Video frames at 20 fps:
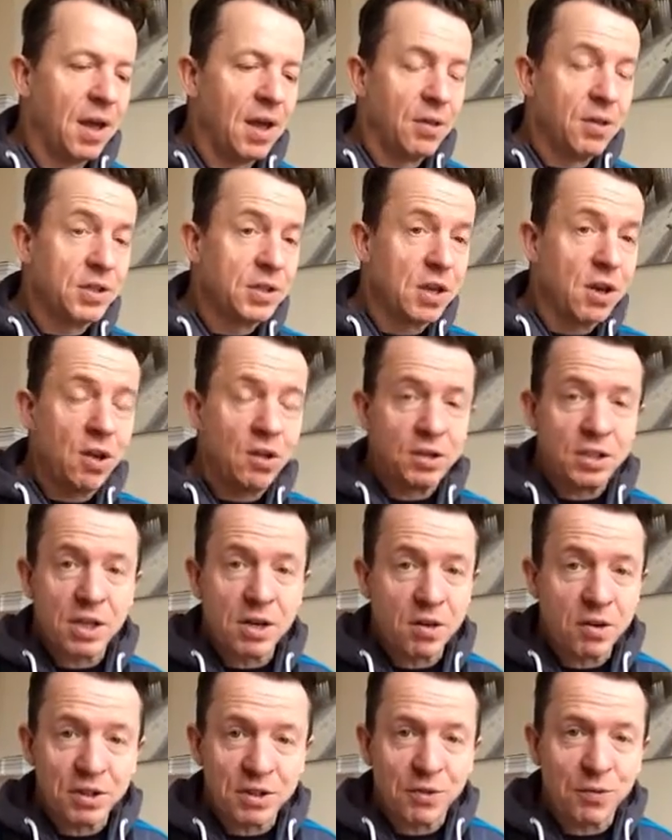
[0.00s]
There's lots
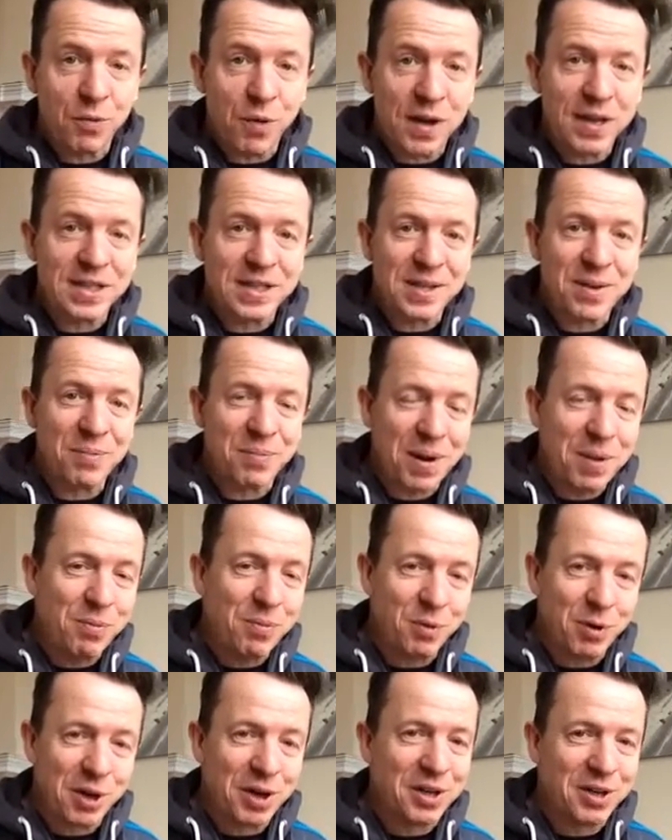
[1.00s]
and lots of ways that
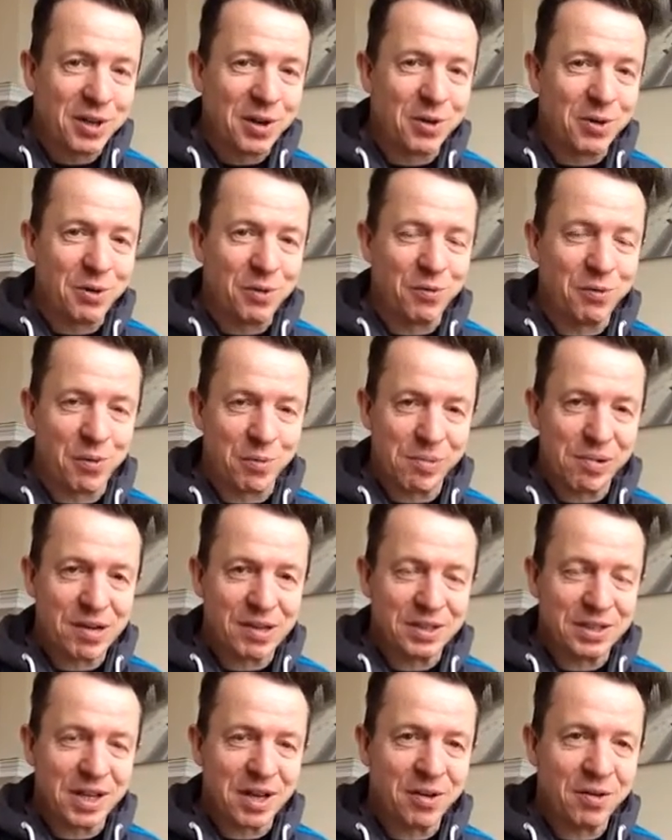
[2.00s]
people can do
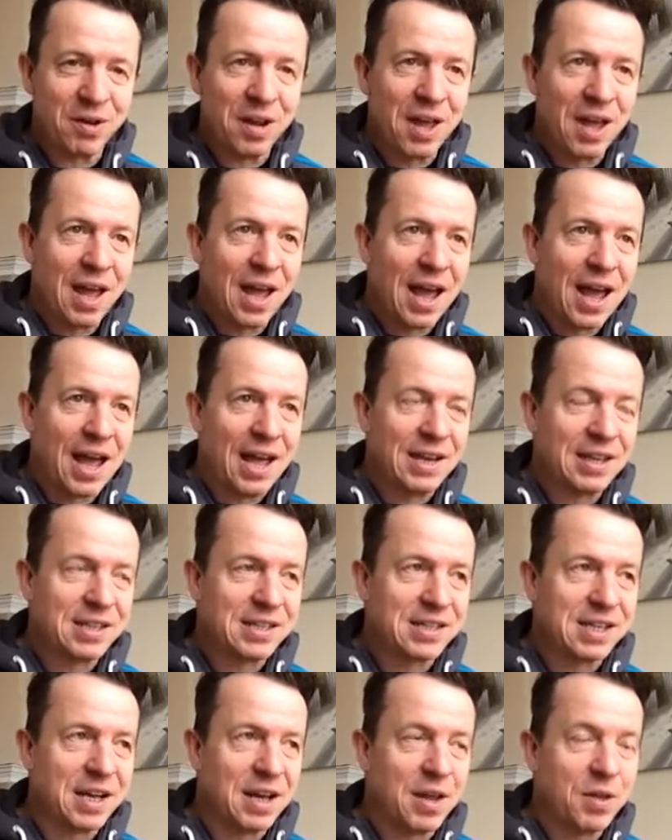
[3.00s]
vibrato, and
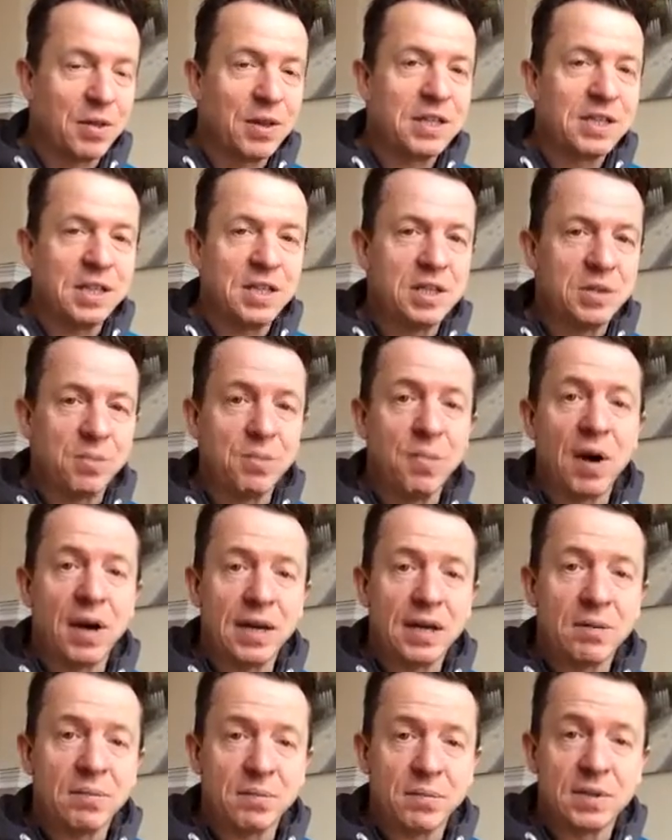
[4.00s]
this is
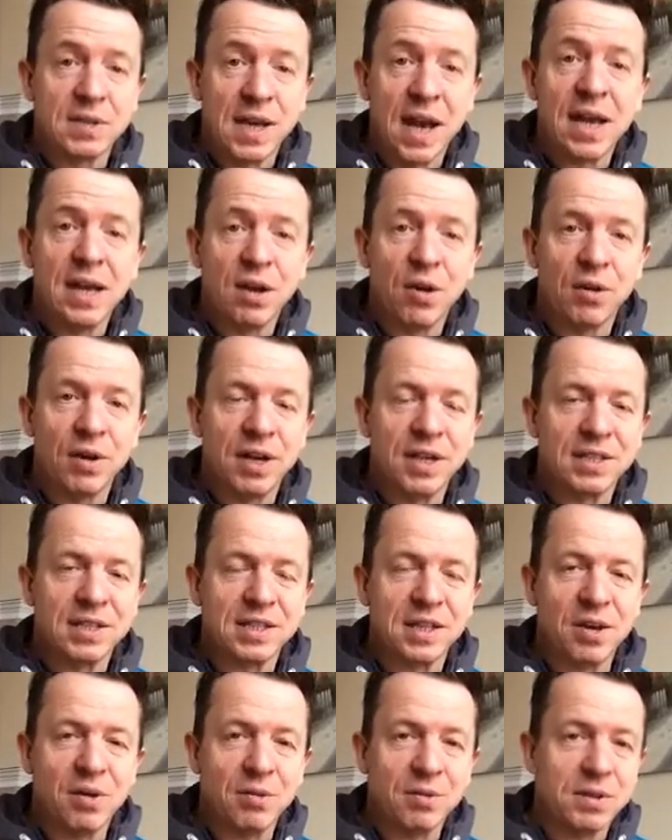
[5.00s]
my take on it.
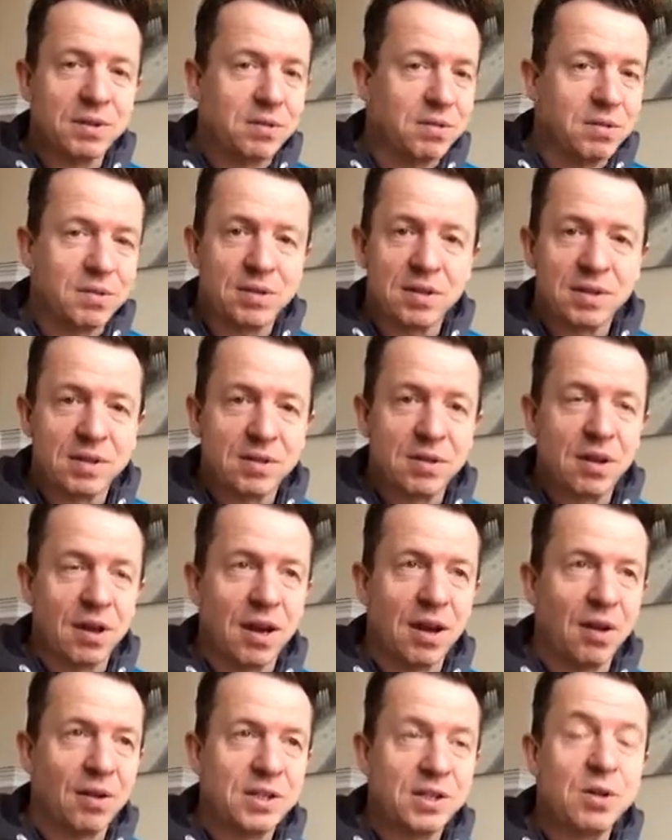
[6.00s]
So,
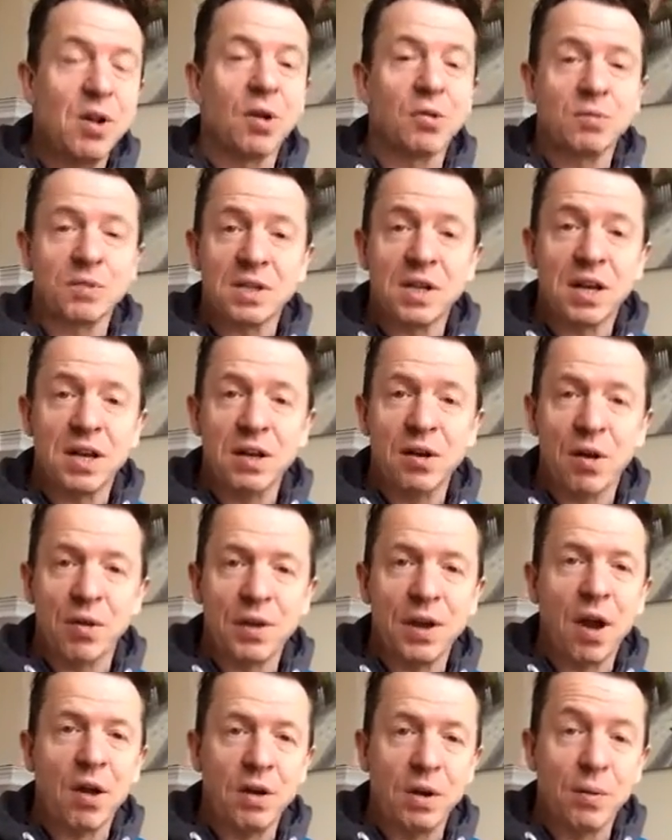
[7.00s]
you know, it's certainly not
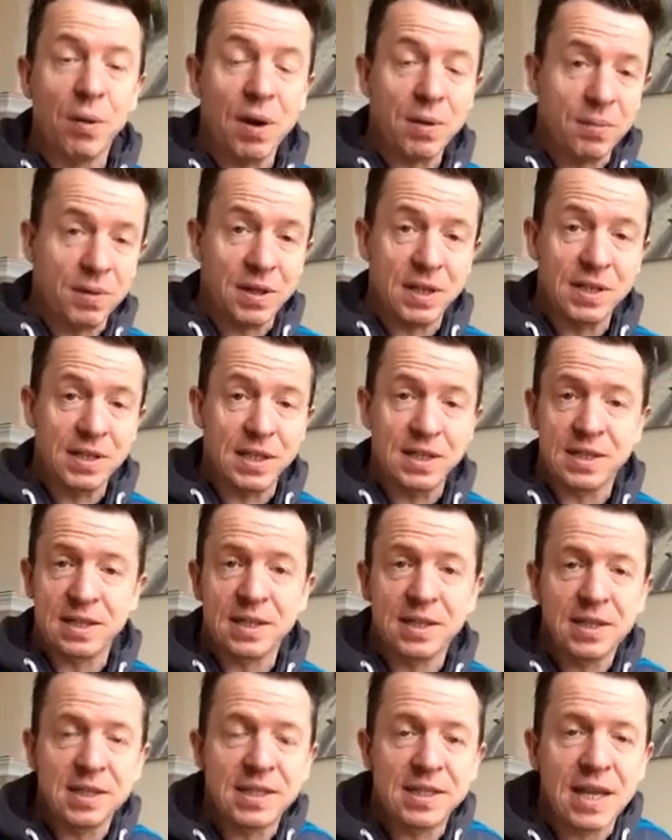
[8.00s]
the only way, but this
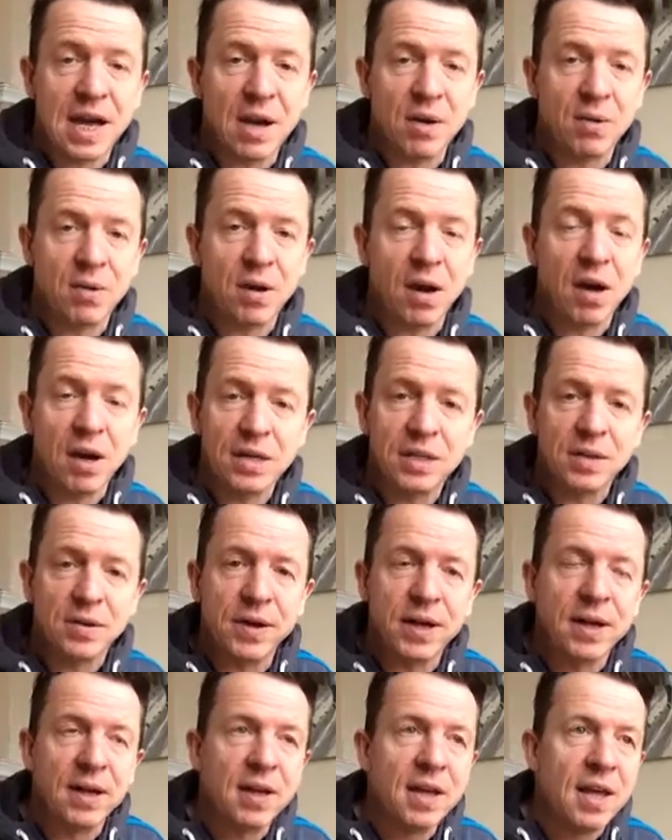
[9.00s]
is how I do
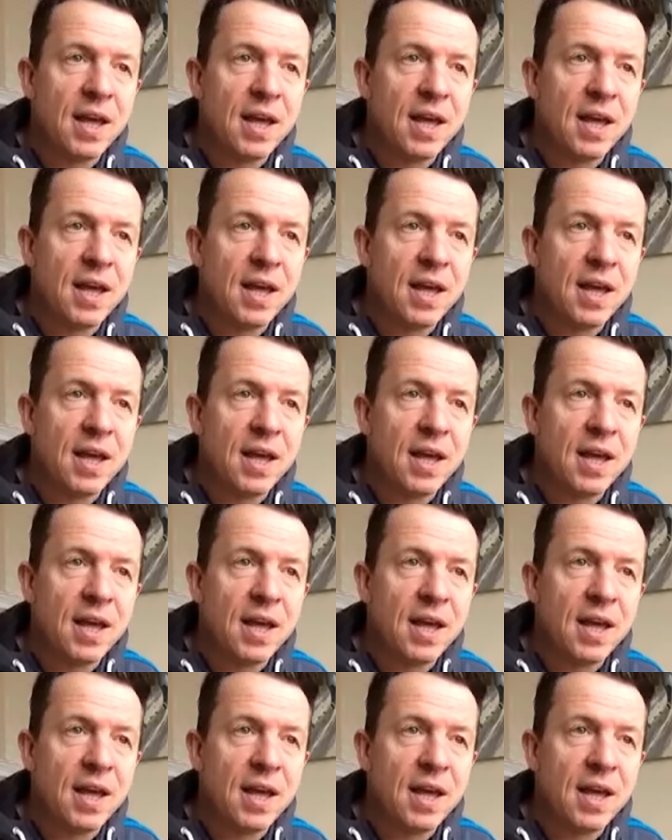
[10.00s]
it.